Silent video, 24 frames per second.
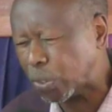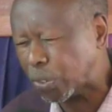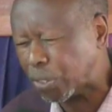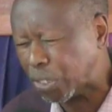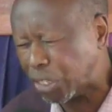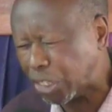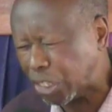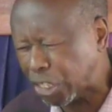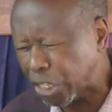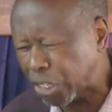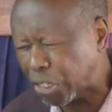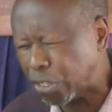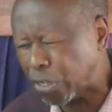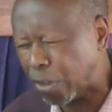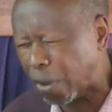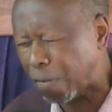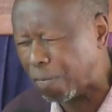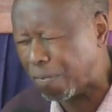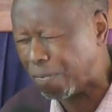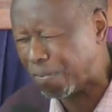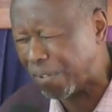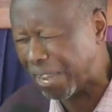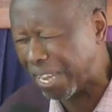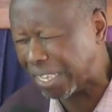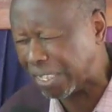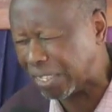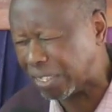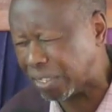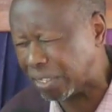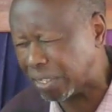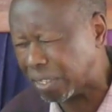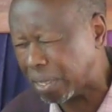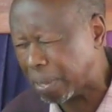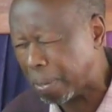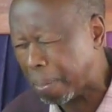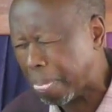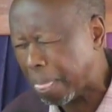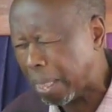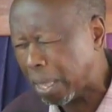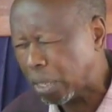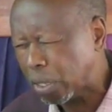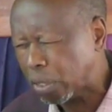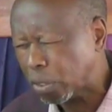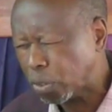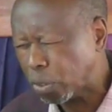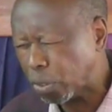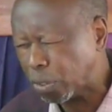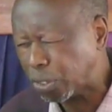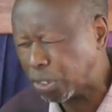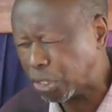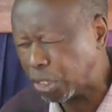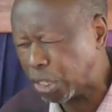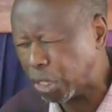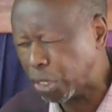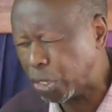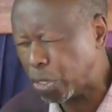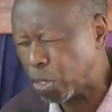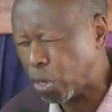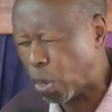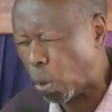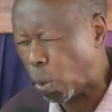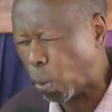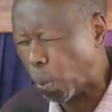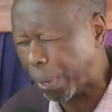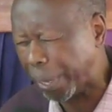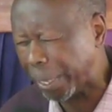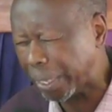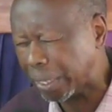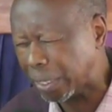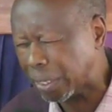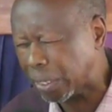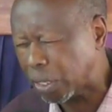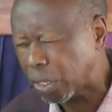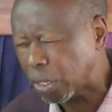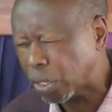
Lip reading: to seek Your face, to seek Your will,